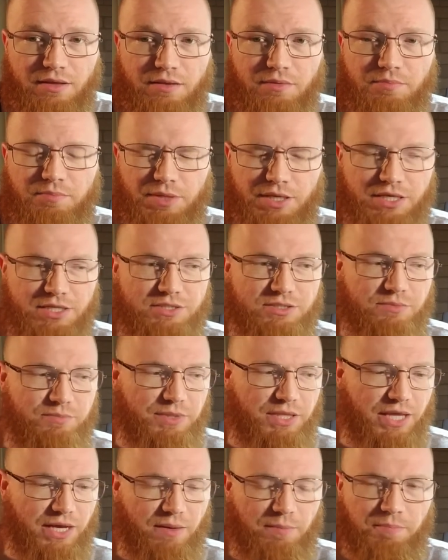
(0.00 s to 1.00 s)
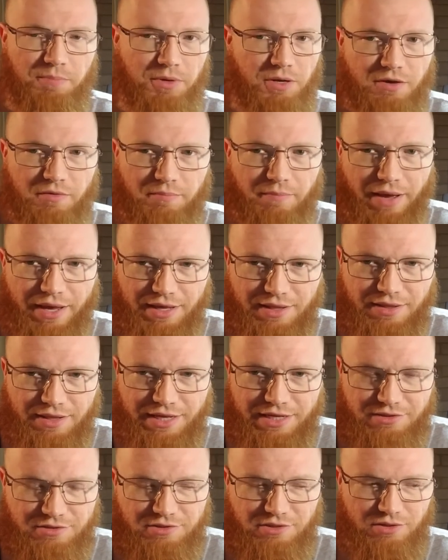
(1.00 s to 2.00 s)
because it'll be like a book of
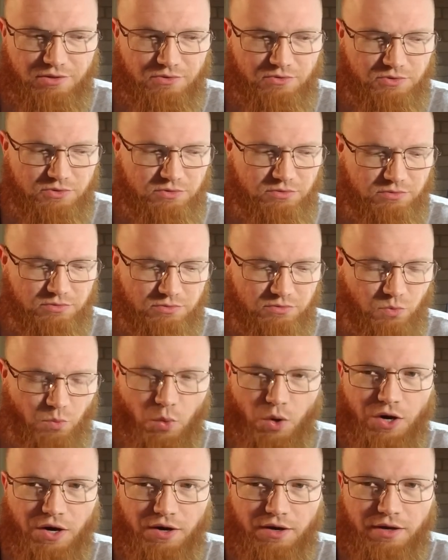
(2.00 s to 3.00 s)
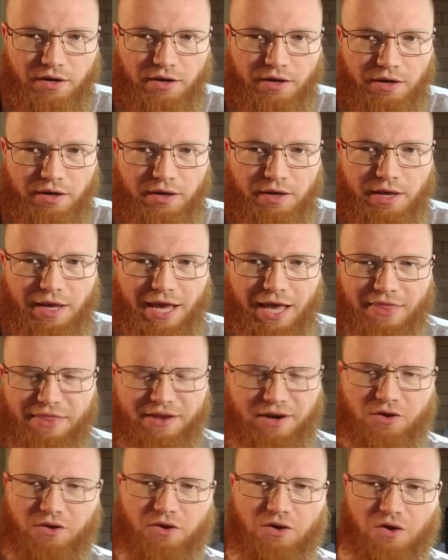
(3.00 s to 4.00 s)
Michelangelo's work. And then
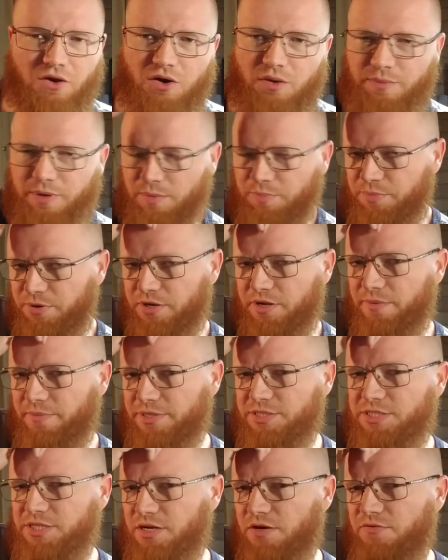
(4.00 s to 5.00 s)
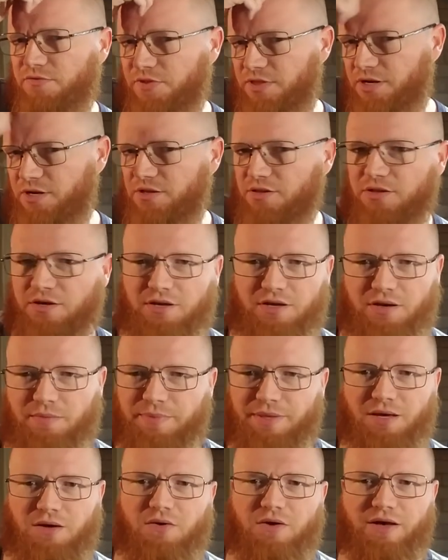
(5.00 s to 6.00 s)
I'll go home and I'll put it on my shelf and then I'll look and I'll
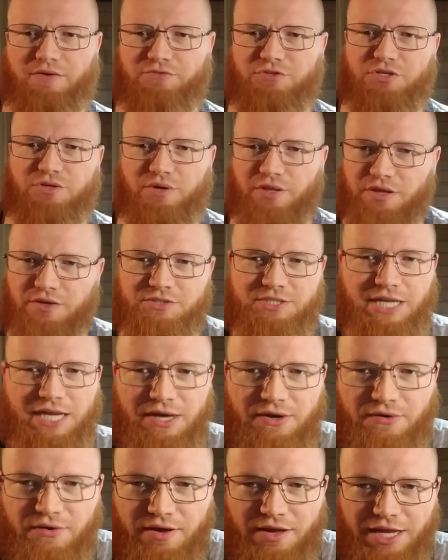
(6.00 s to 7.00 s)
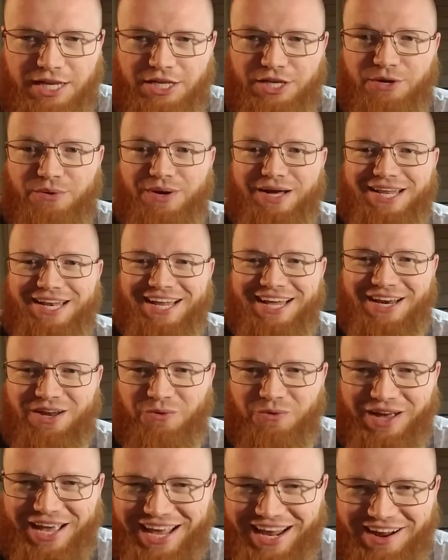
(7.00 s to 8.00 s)
be like, oh, I have two of those now. And you know what? I
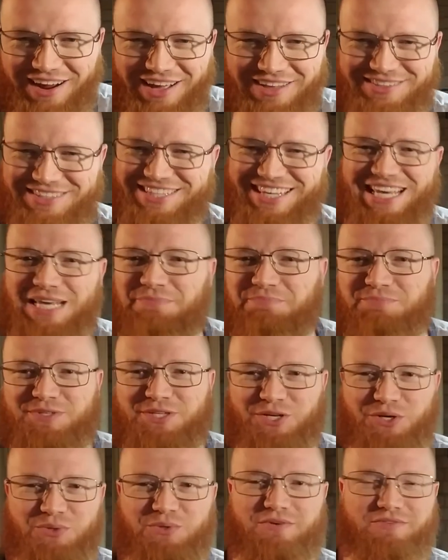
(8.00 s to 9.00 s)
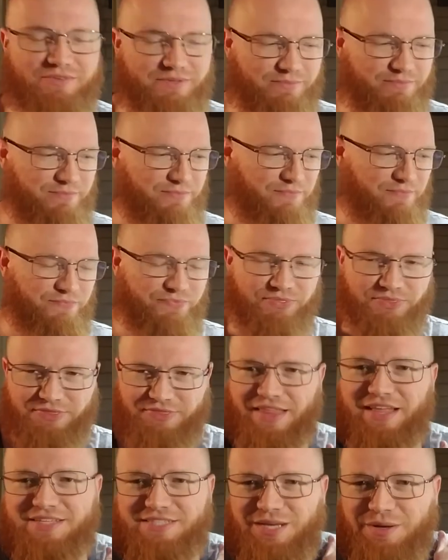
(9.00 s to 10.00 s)
don't care. I'll keep two of them.
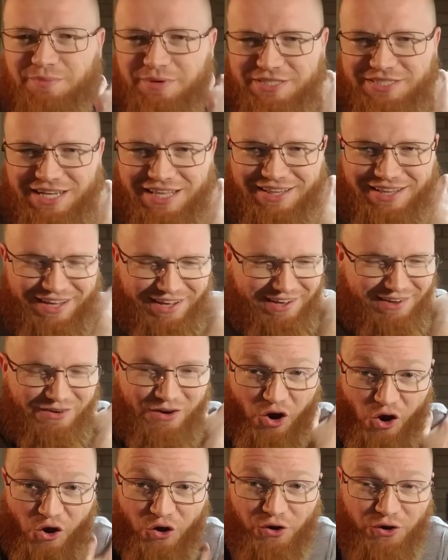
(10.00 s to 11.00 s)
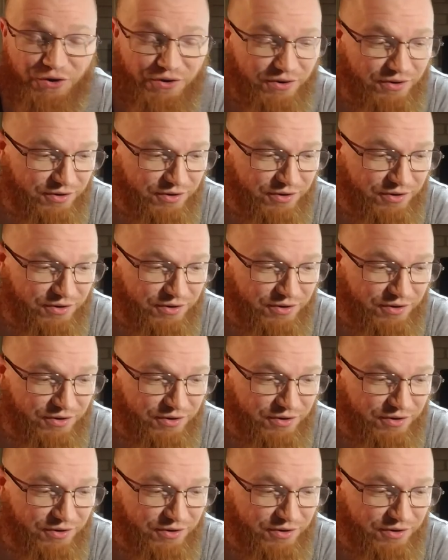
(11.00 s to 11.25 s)
That's how much I like art,